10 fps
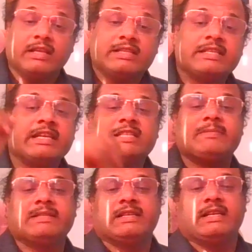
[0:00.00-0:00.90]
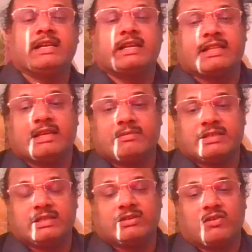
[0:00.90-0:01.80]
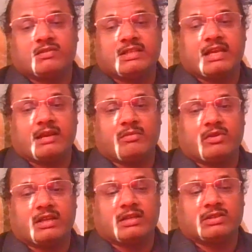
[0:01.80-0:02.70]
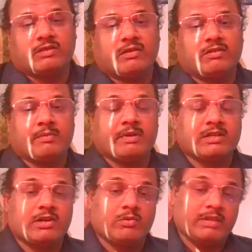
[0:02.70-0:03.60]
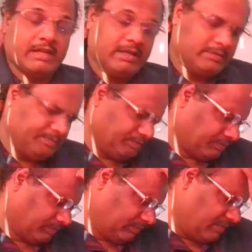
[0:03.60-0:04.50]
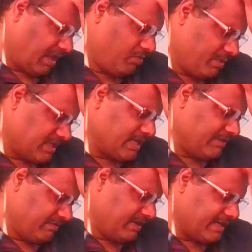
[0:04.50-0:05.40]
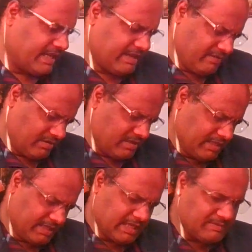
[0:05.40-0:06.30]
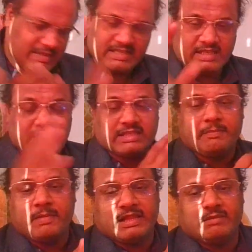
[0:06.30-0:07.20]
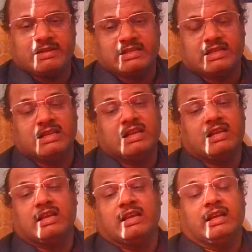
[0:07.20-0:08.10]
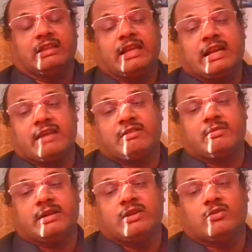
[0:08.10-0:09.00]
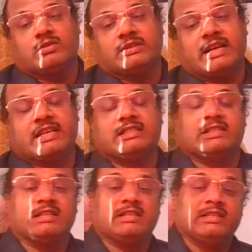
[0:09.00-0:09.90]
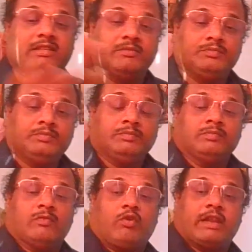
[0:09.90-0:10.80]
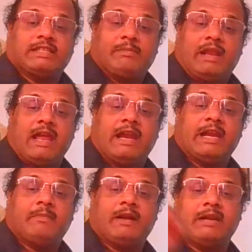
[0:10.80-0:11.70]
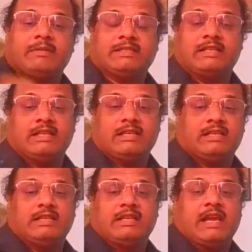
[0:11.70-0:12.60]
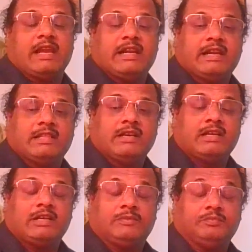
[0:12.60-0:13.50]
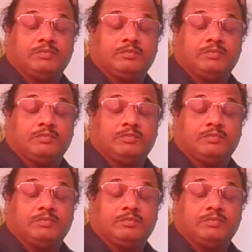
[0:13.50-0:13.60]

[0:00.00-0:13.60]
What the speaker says: chains basically are there basically of CRM project. So one of the person told that now basically we will take, this is basically the simple thing basically that everybody knows. That is the, for example, hand part basically in hand the